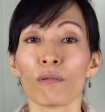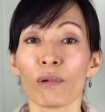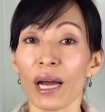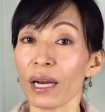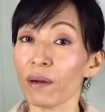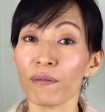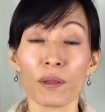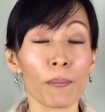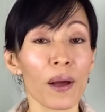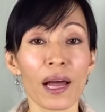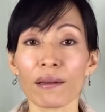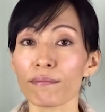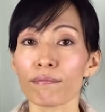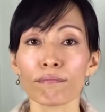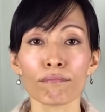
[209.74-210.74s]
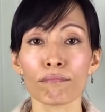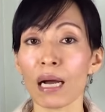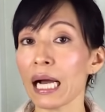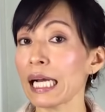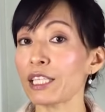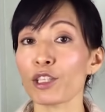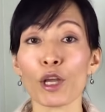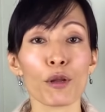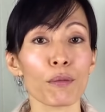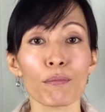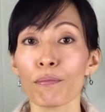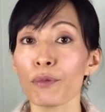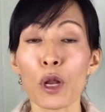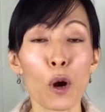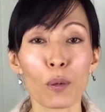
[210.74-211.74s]
Right off the bat, I said
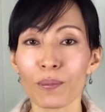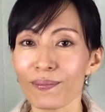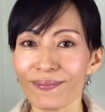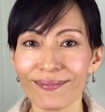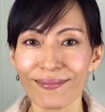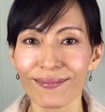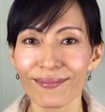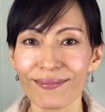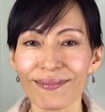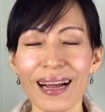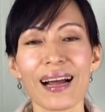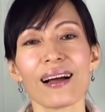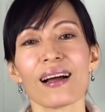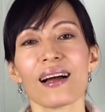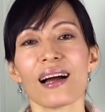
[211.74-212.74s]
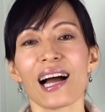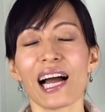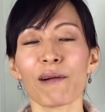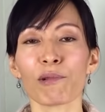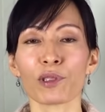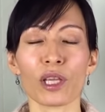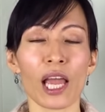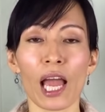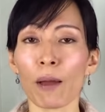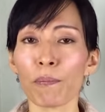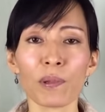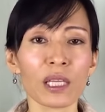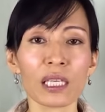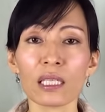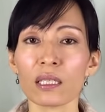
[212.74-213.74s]
no. I was
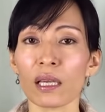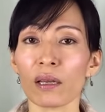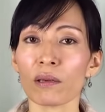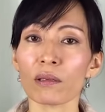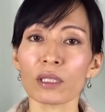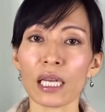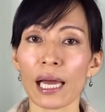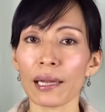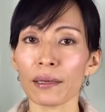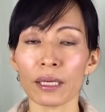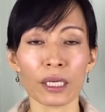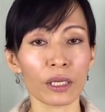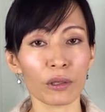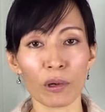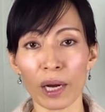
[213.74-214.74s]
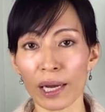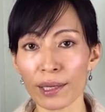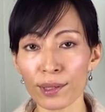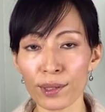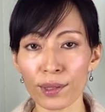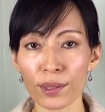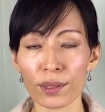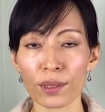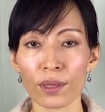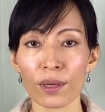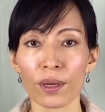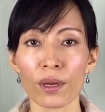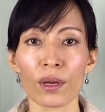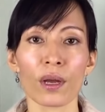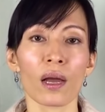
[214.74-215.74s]
happily settled down in US.
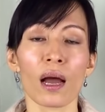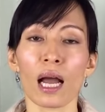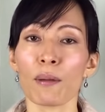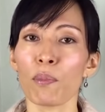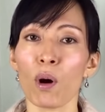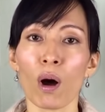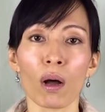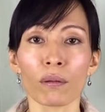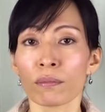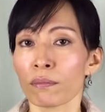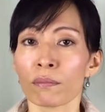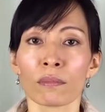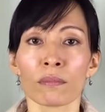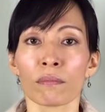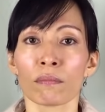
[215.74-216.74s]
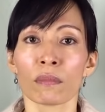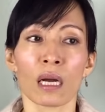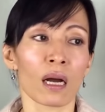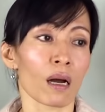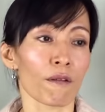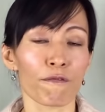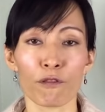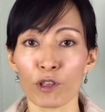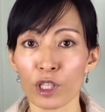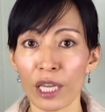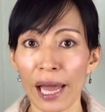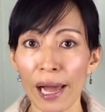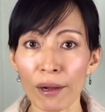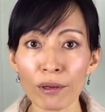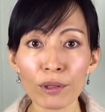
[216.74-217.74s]
I bought our first
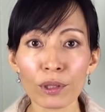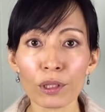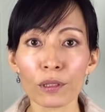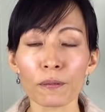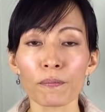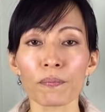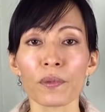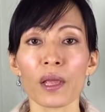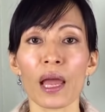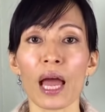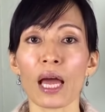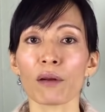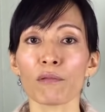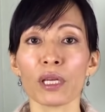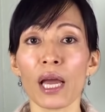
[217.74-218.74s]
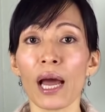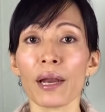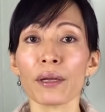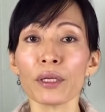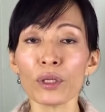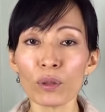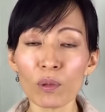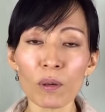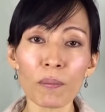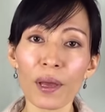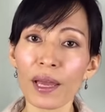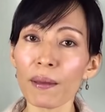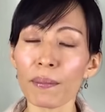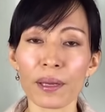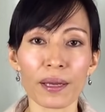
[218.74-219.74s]
house and we had a newborn
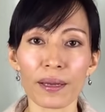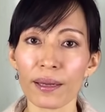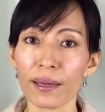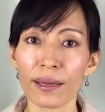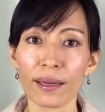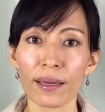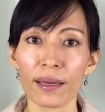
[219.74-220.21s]
baby.